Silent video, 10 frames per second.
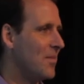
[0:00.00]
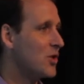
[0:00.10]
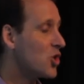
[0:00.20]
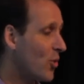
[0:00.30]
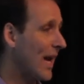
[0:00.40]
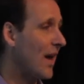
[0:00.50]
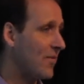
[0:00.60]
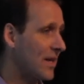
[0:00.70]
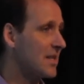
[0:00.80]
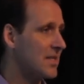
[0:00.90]
showing
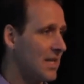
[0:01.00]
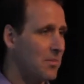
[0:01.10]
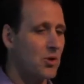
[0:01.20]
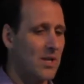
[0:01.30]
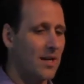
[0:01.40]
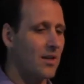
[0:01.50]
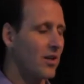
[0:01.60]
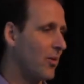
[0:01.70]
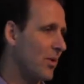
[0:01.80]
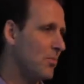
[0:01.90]
efficacy,
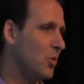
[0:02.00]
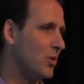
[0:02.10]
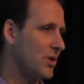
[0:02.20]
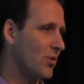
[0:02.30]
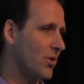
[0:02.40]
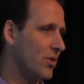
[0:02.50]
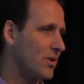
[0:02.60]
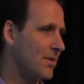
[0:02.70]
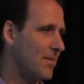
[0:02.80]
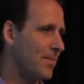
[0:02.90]
particularly with mood
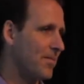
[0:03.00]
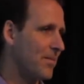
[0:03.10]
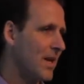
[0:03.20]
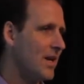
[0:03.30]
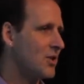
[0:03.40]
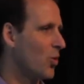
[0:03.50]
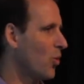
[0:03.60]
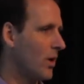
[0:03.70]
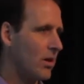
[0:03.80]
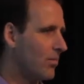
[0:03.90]
disorders. So
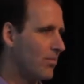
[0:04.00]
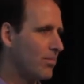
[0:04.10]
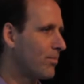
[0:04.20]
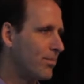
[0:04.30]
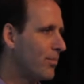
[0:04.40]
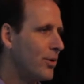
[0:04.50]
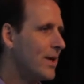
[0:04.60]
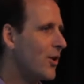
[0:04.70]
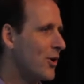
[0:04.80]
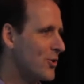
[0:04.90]
we're
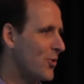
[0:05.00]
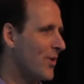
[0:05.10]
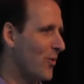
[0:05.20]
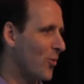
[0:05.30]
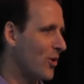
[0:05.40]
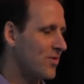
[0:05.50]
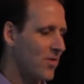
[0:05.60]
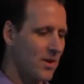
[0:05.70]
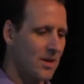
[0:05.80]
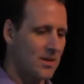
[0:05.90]
pretty darn sure that it works
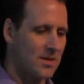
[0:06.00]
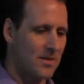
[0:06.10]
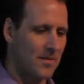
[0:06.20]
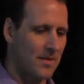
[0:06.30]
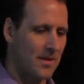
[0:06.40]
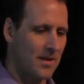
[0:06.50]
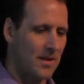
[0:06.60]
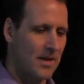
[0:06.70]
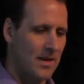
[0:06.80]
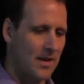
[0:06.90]
for this.
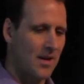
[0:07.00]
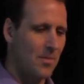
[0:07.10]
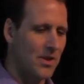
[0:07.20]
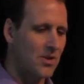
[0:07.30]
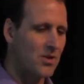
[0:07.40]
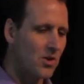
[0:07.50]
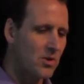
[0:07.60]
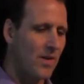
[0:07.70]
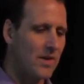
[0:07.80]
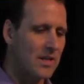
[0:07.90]
But there's
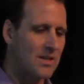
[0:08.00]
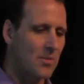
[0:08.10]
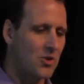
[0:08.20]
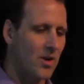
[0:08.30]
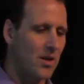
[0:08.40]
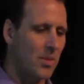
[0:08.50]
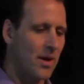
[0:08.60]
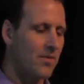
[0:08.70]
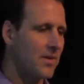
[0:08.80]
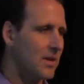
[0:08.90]
also evidence demonstrating the
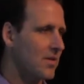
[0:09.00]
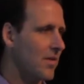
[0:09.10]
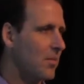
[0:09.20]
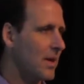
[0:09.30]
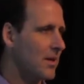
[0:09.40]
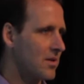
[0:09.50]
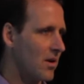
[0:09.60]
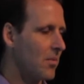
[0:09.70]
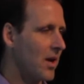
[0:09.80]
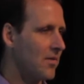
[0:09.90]
benefits of
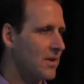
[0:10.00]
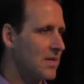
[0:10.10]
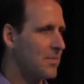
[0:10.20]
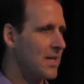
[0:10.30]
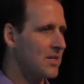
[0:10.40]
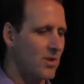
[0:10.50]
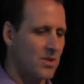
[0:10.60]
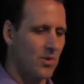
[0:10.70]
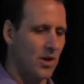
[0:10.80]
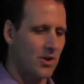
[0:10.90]
MBSR, mindfulness-based
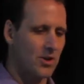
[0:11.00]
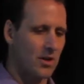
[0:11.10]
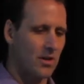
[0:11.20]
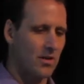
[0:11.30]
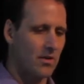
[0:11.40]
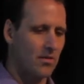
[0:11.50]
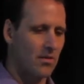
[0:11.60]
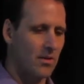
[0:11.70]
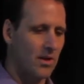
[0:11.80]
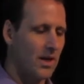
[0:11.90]
stress reduction,
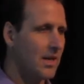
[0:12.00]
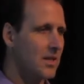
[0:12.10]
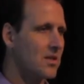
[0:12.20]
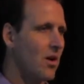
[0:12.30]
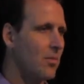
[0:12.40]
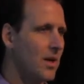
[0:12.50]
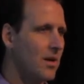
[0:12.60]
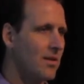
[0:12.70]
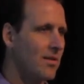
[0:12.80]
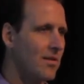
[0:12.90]
in
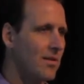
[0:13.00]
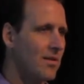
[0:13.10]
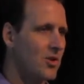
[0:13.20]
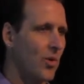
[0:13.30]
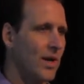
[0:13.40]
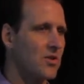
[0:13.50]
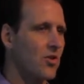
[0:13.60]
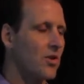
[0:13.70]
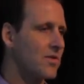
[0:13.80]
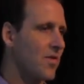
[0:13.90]
insomnia, showing as
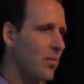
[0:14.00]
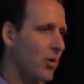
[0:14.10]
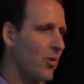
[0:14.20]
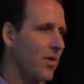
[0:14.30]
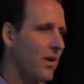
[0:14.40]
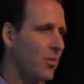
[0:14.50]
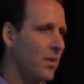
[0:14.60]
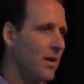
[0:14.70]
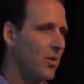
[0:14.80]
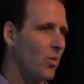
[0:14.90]
good as
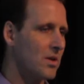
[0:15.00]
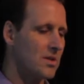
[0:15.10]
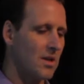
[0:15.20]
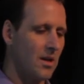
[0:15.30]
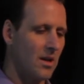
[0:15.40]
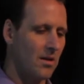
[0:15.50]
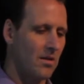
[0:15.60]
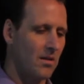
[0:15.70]
pharmacotherapy in one study.